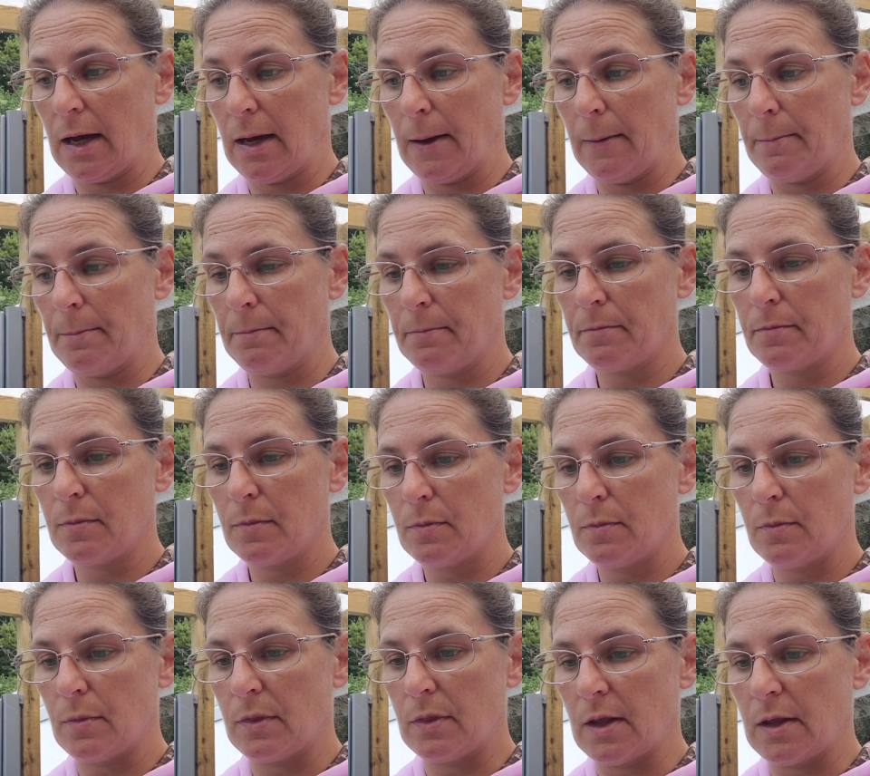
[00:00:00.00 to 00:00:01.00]

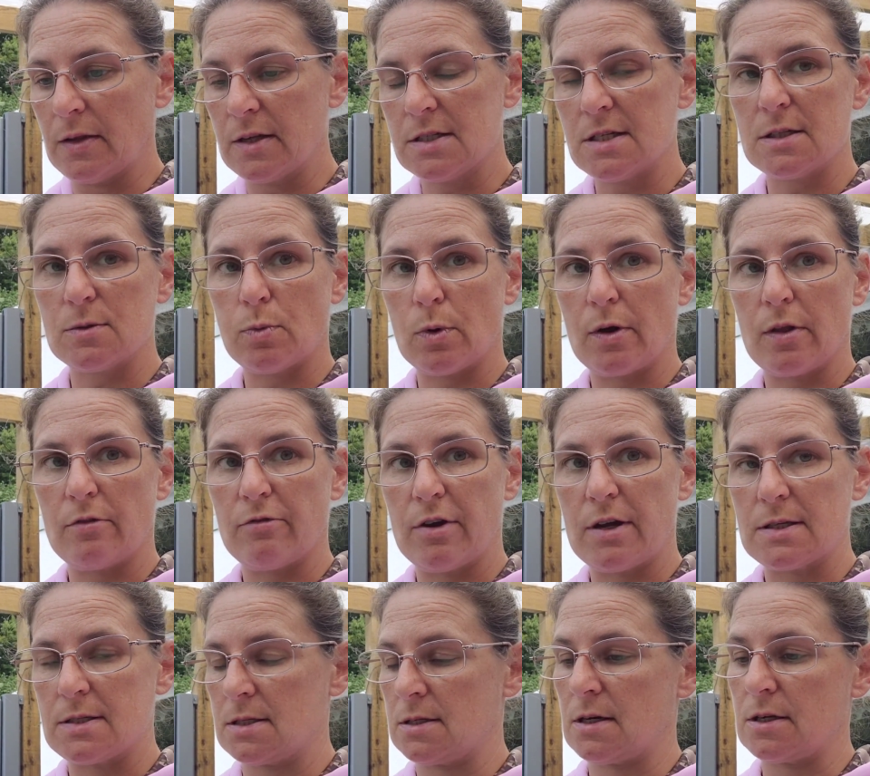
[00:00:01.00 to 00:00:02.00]
and this is one of the
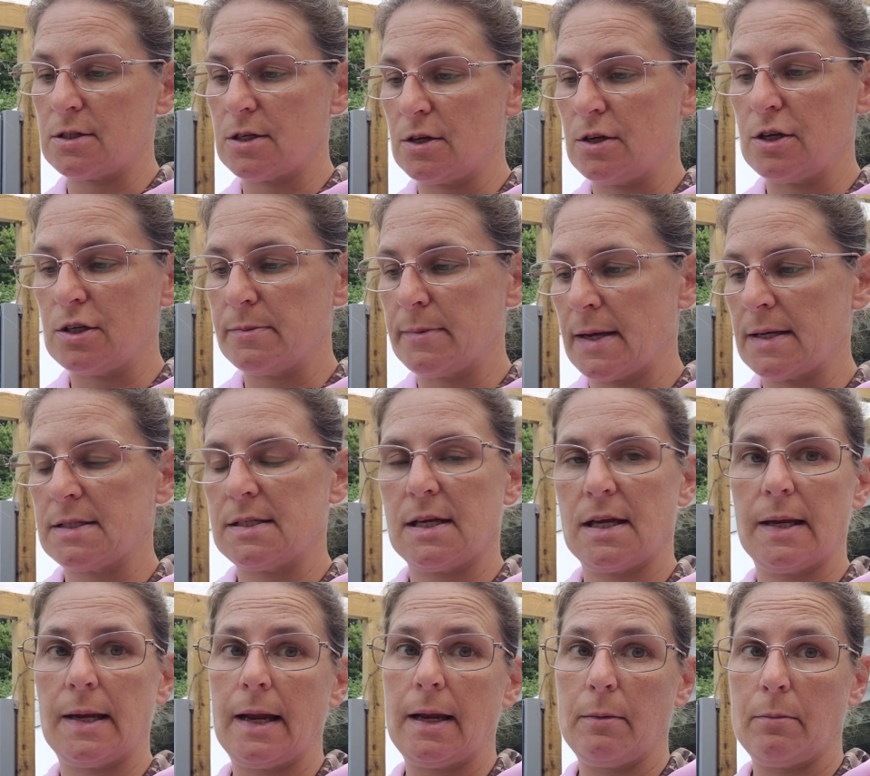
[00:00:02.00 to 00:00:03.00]
reasons I don't use
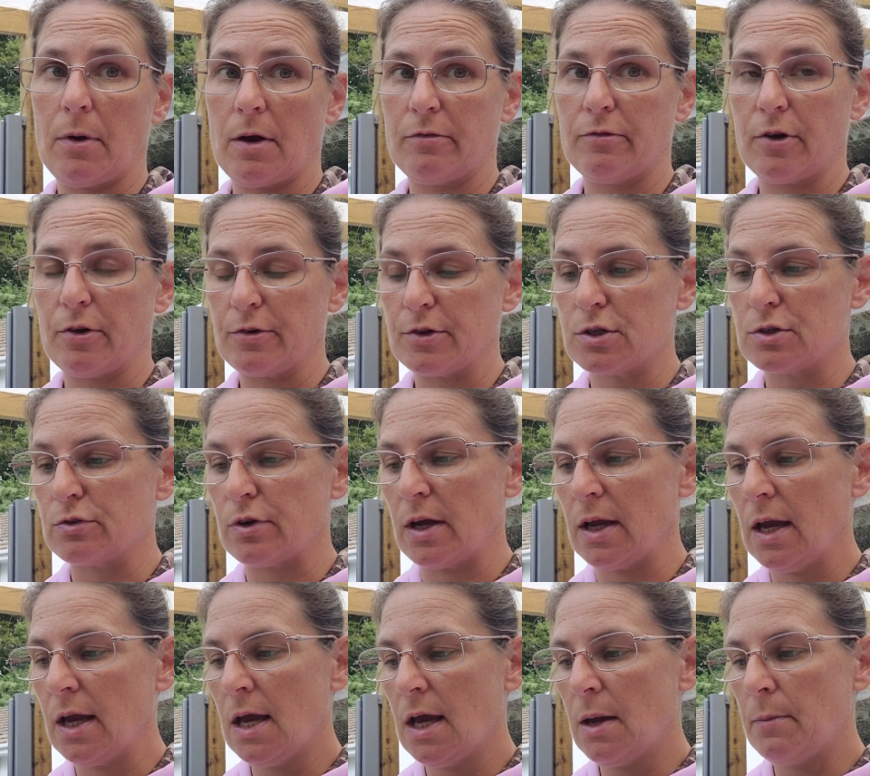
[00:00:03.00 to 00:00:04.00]
plastic in any of my floristry,